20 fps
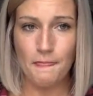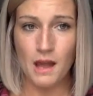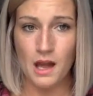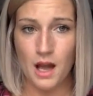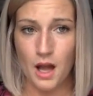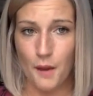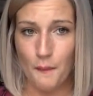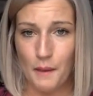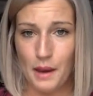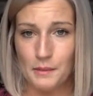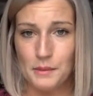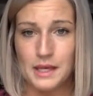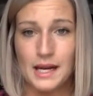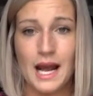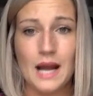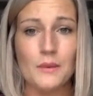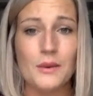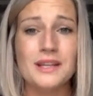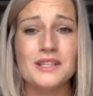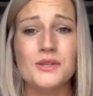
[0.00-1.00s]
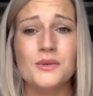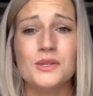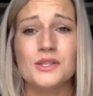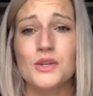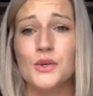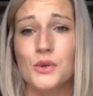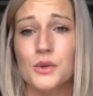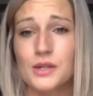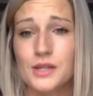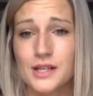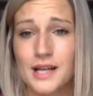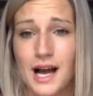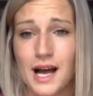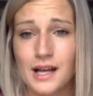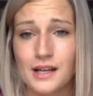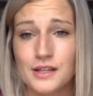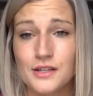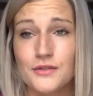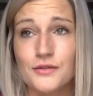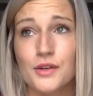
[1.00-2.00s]
I went to a 2-year
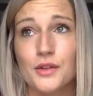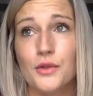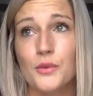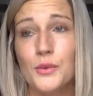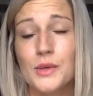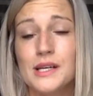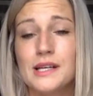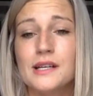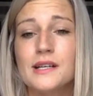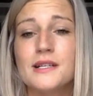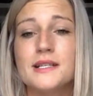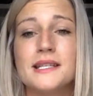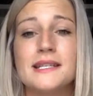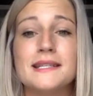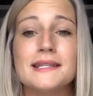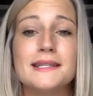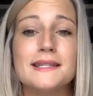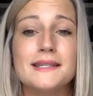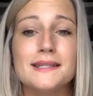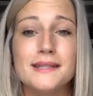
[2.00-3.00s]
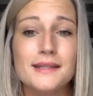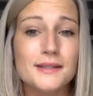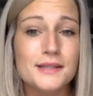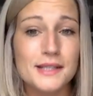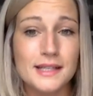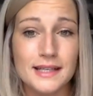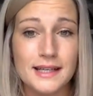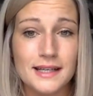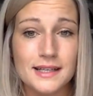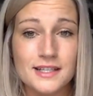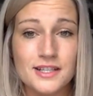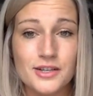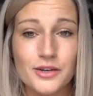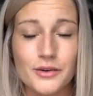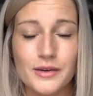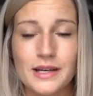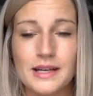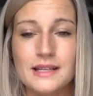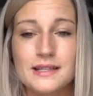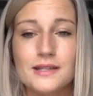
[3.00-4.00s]
college for 3 years and still didn't get a
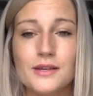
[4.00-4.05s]
degree.